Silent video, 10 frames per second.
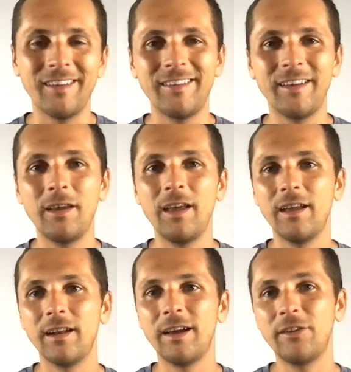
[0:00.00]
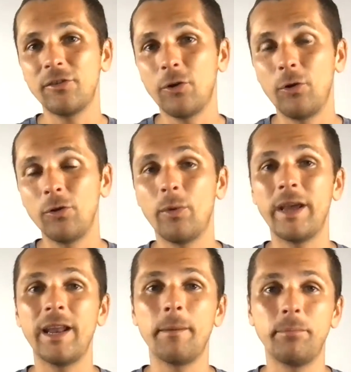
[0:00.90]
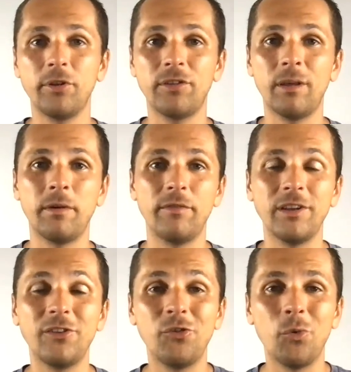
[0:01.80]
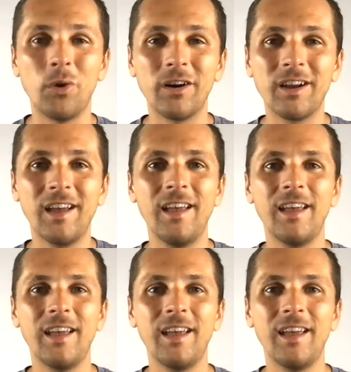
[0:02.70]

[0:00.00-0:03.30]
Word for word: I say not just hold, why not put some of it to work?